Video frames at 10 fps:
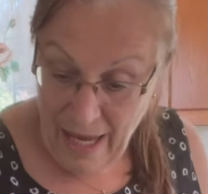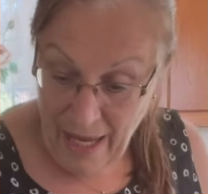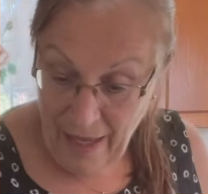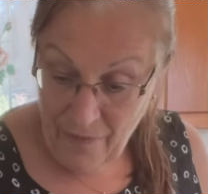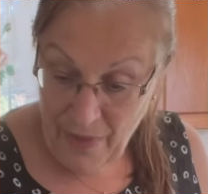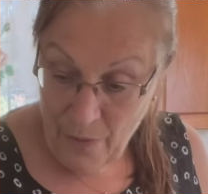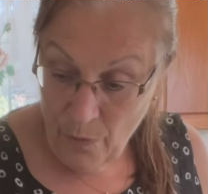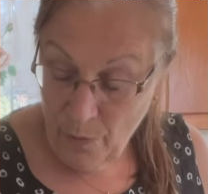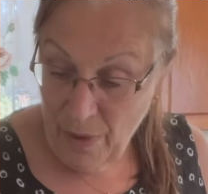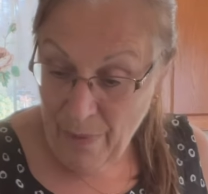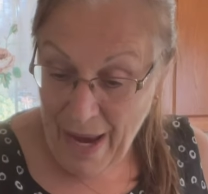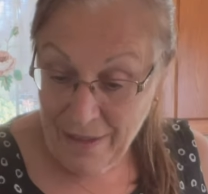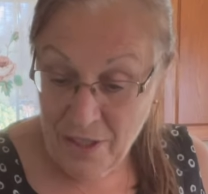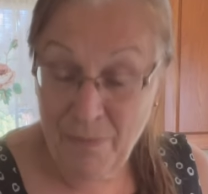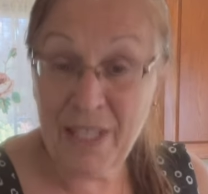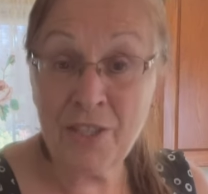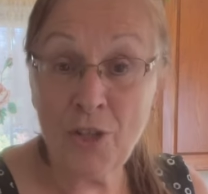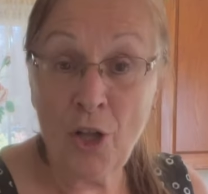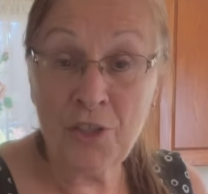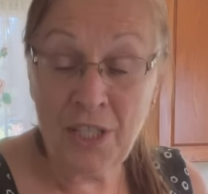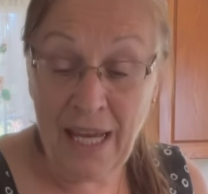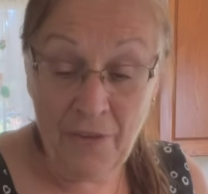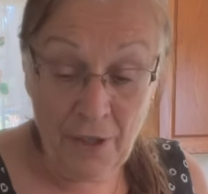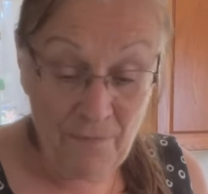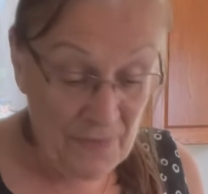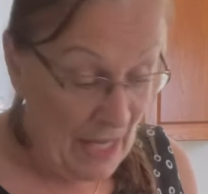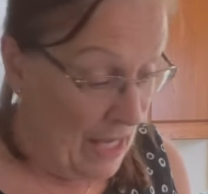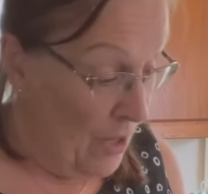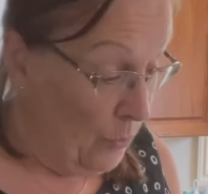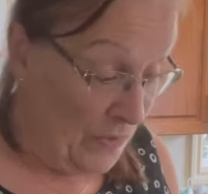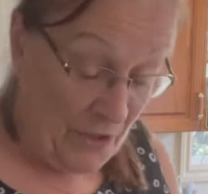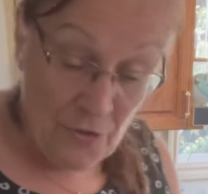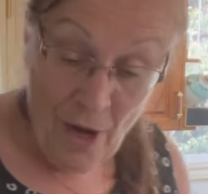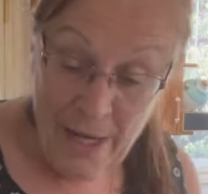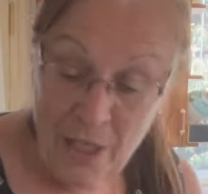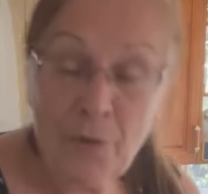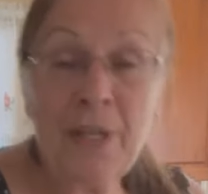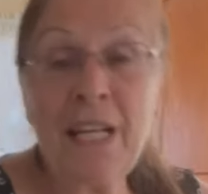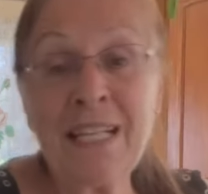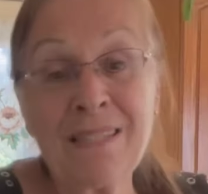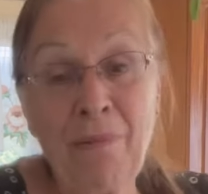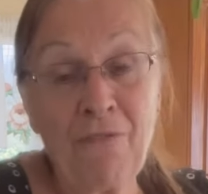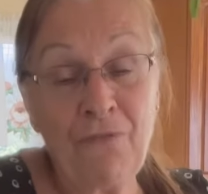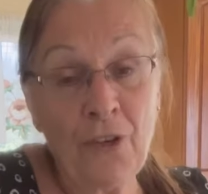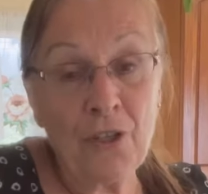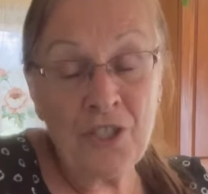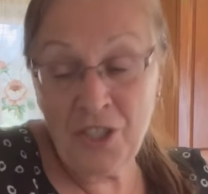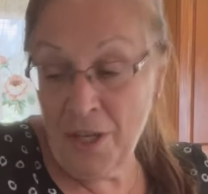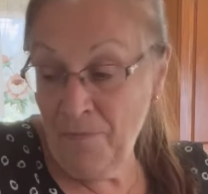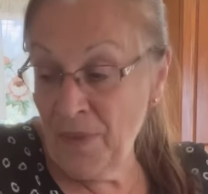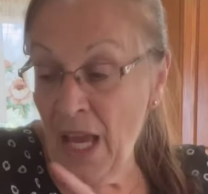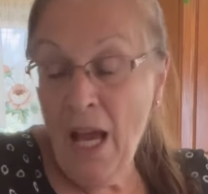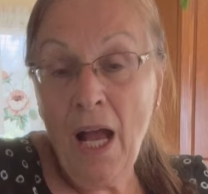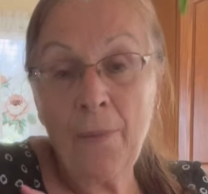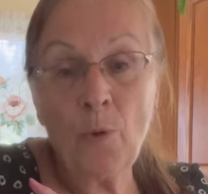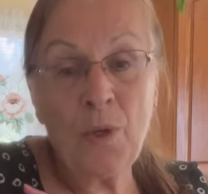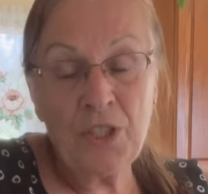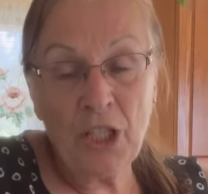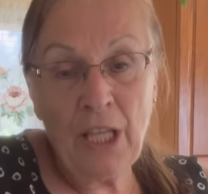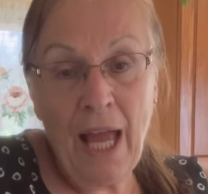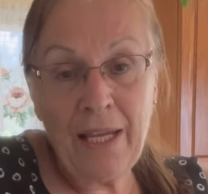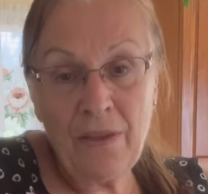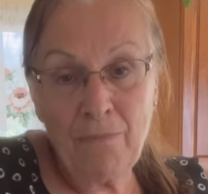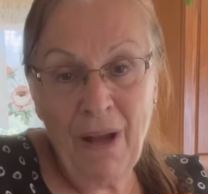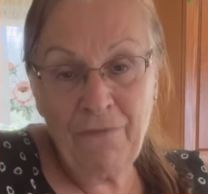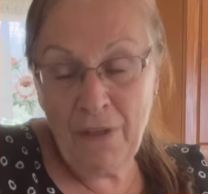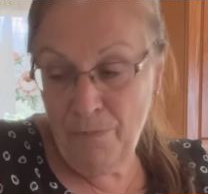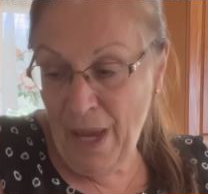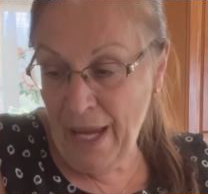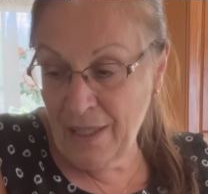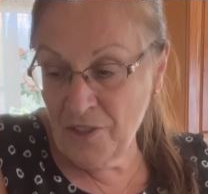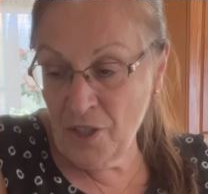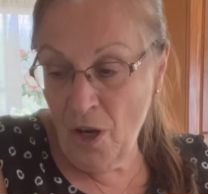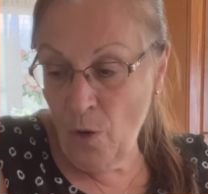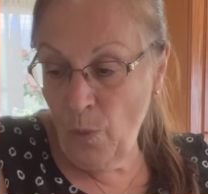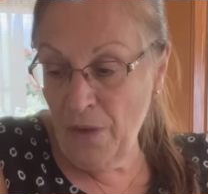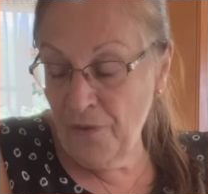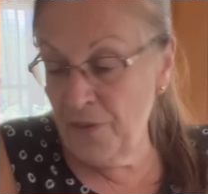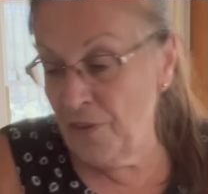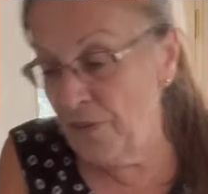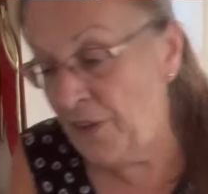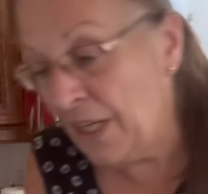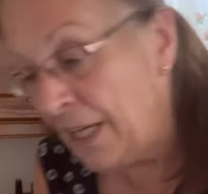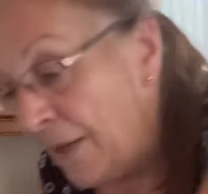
And then we'll be back to mix it all together with the dry ingredients. But first, I'm going to line the muffin pans with the